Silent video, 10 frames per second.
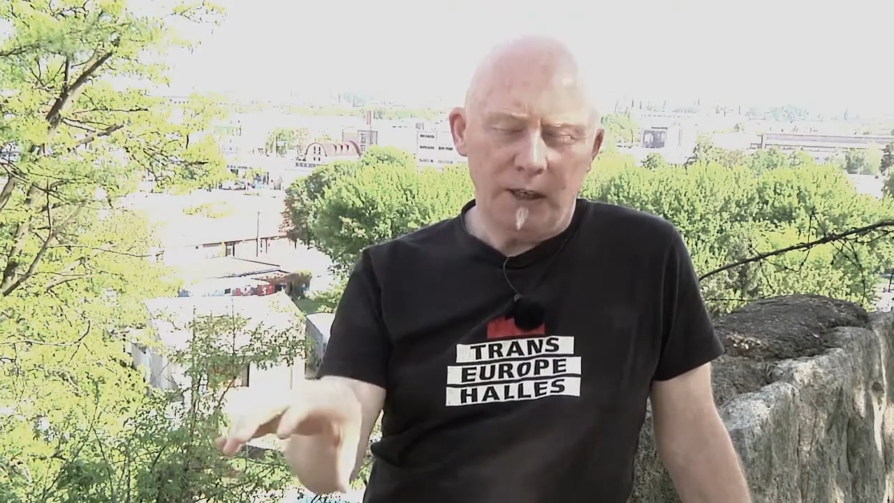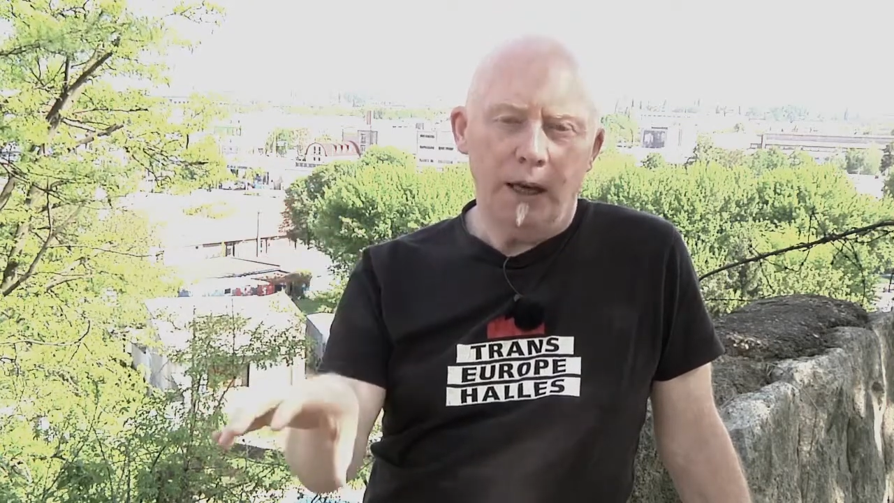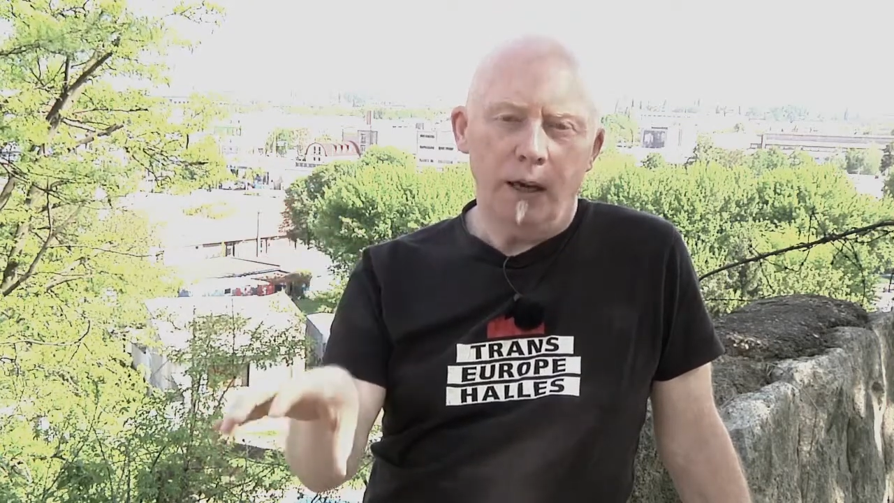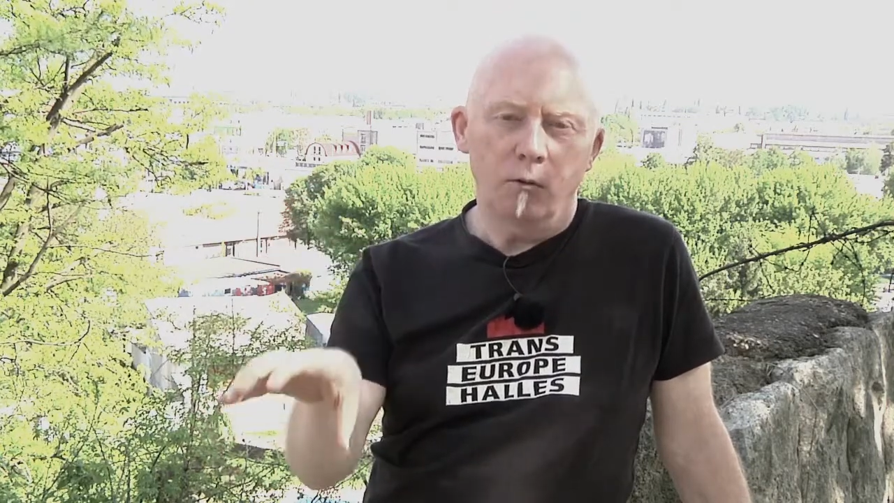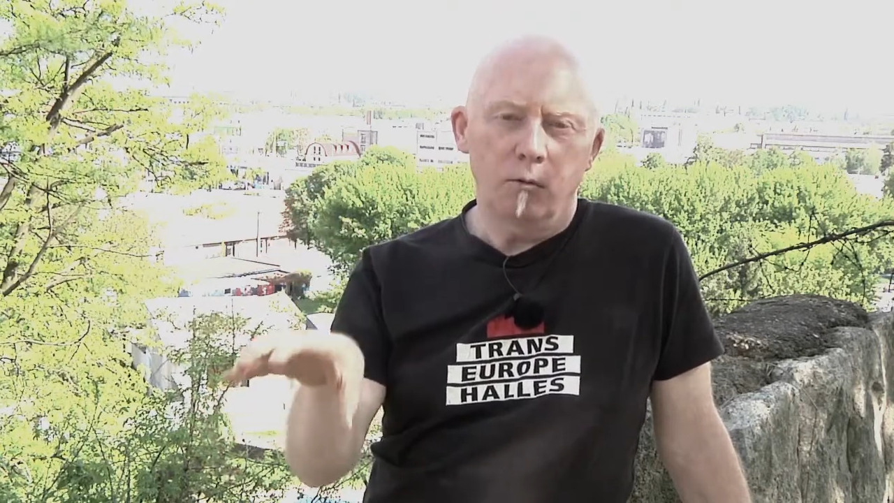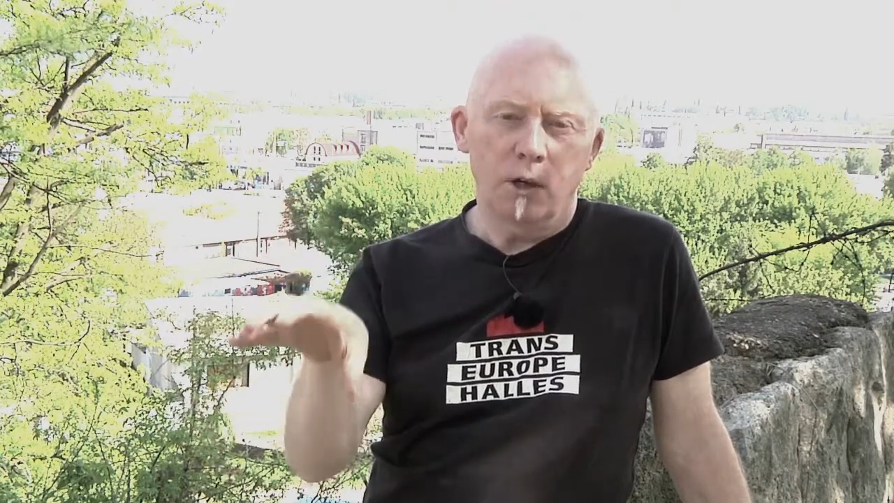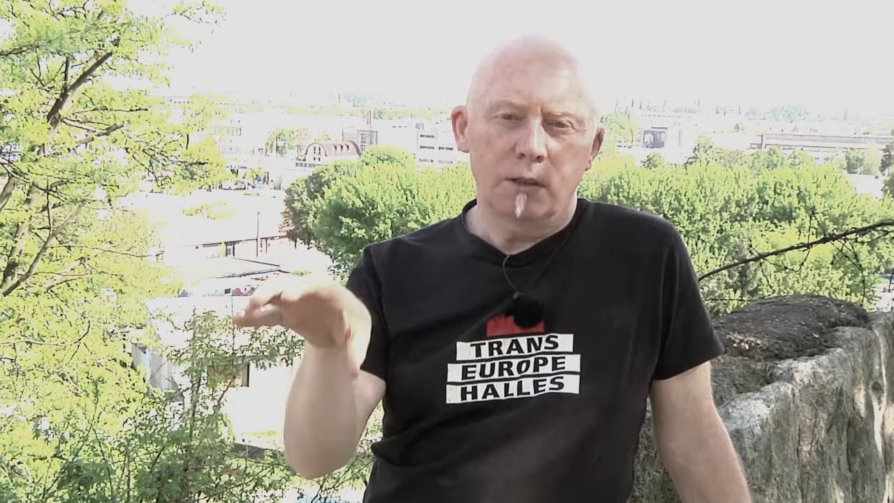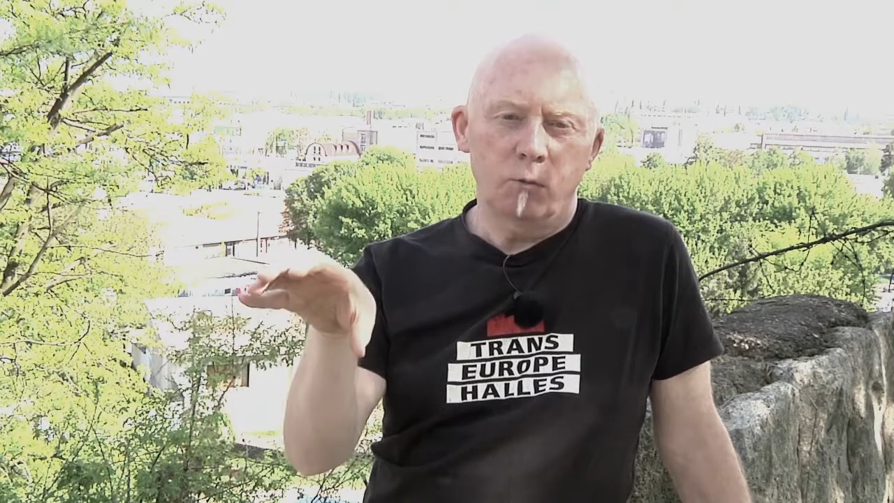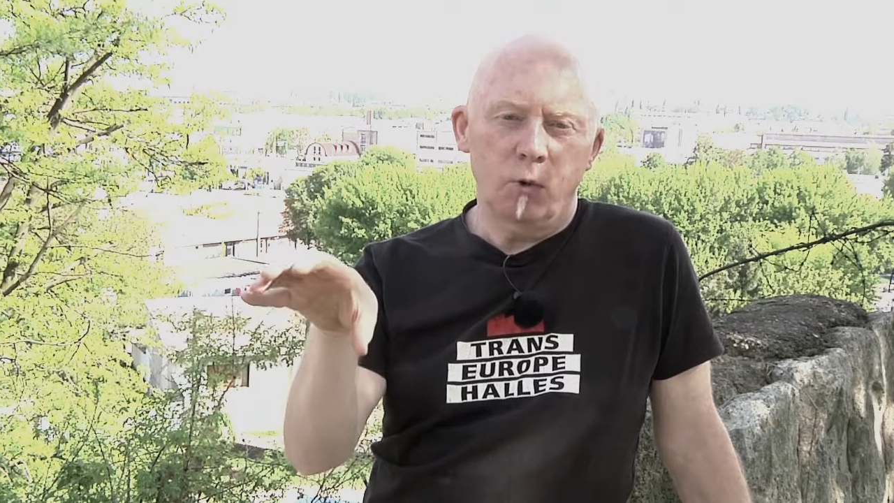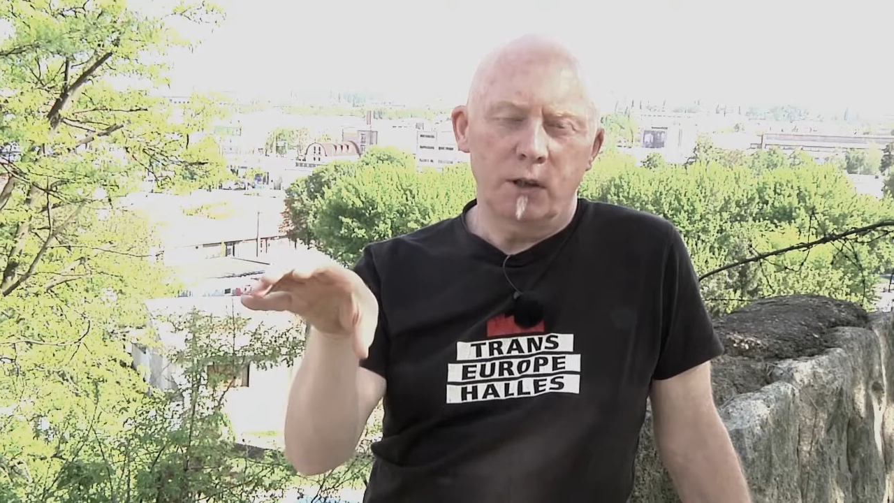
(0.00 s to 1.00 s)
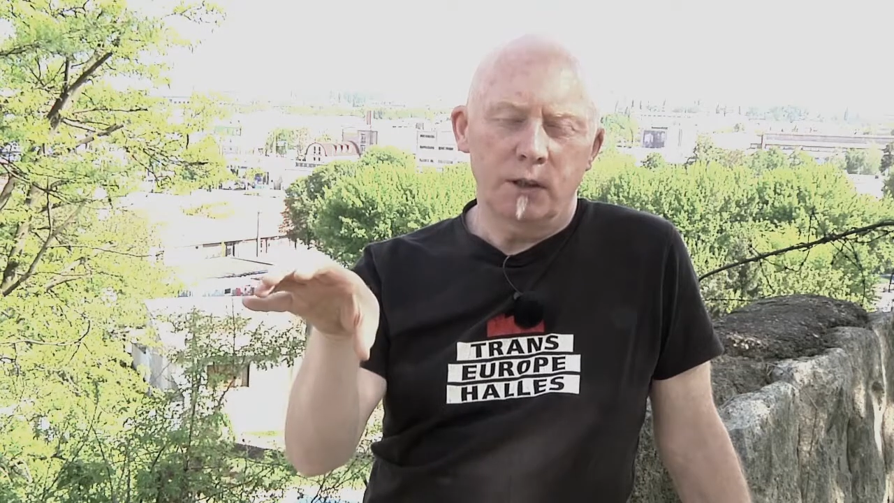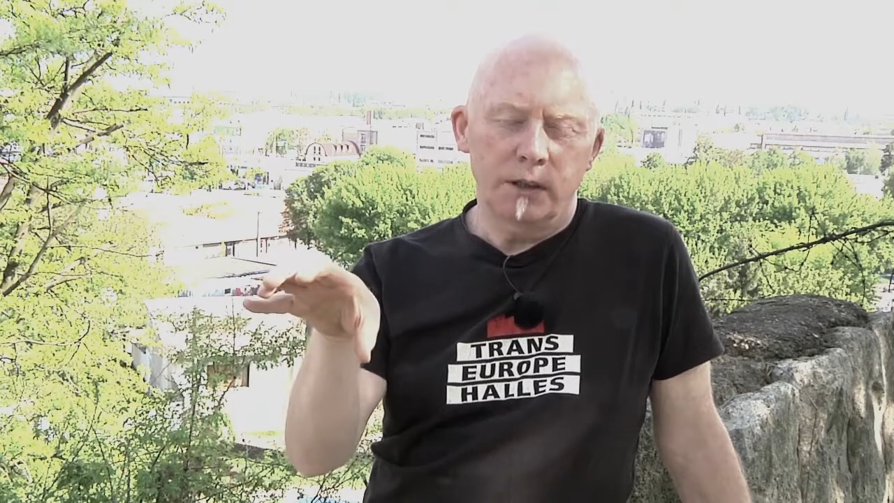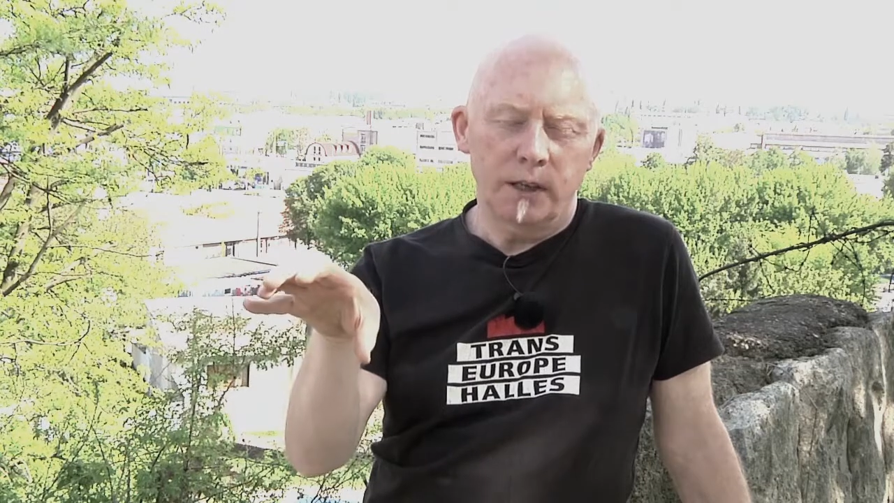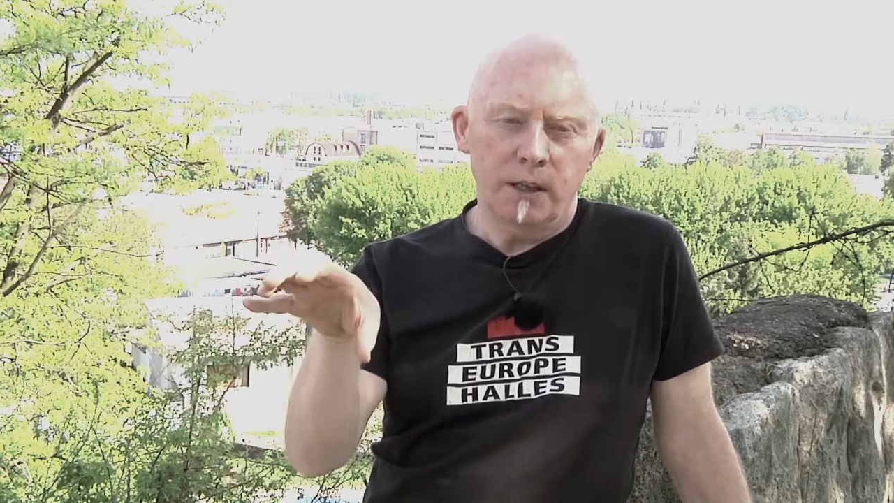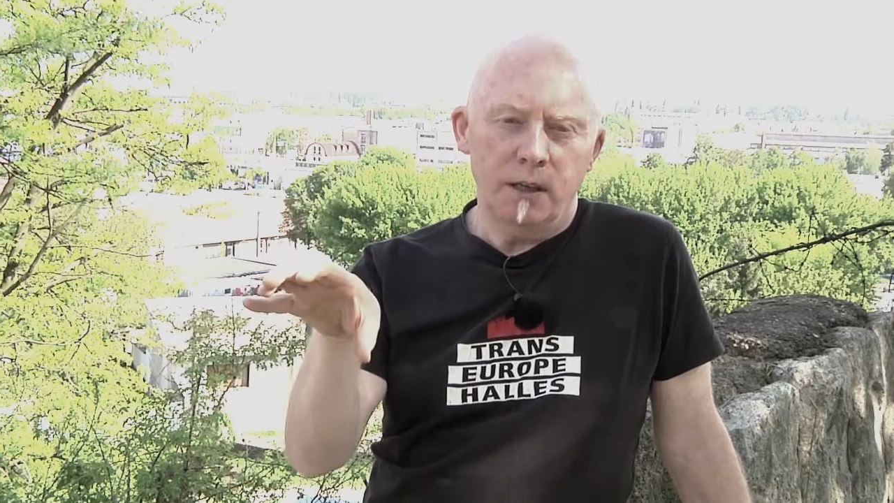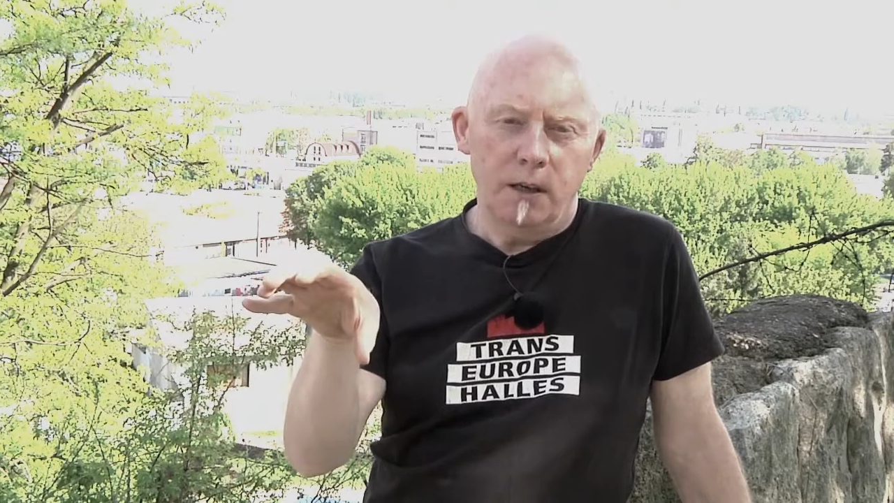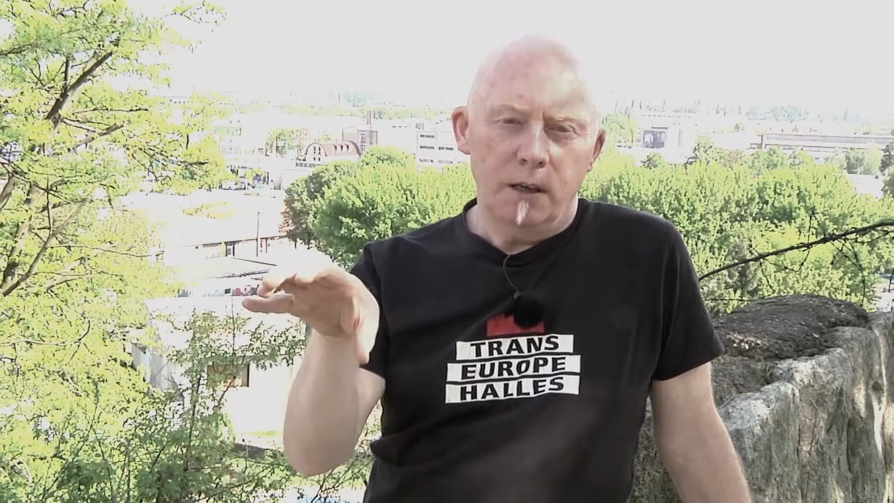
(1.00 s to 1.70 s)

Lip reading: now, what are the